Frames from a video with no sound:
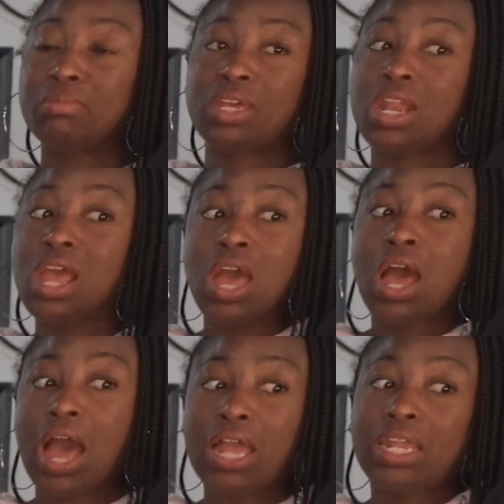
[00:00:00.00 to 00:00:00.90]
But
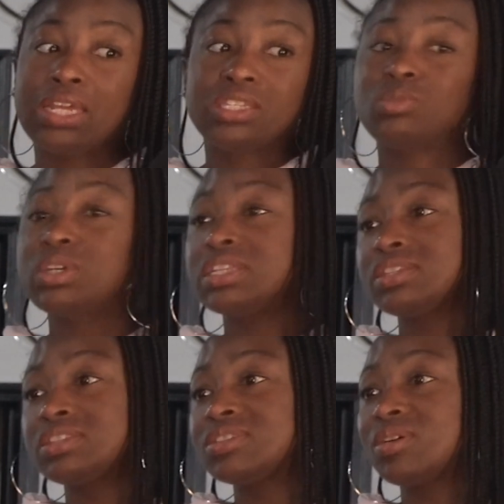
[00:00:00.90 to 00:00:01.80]
I like
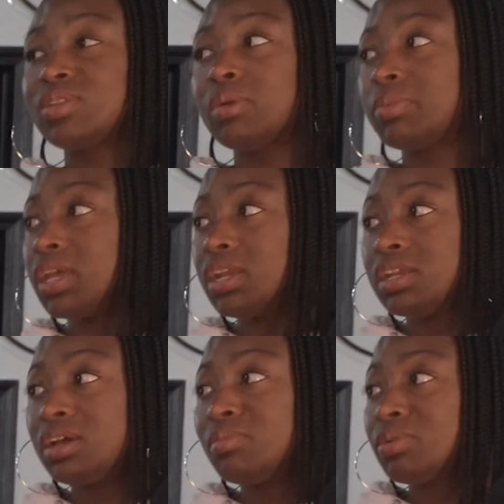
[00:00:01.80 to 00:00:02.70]
sweets, and so like banana
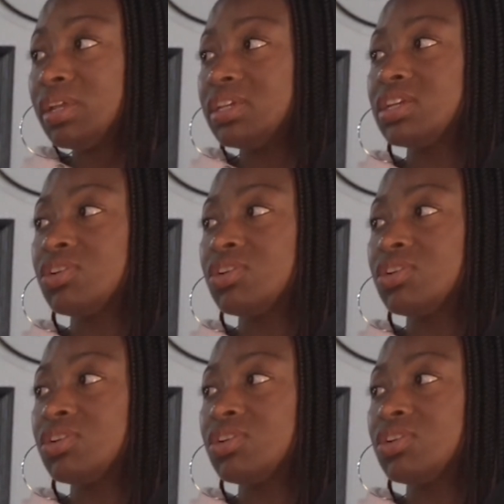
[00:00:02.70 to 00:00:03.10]
nut bread,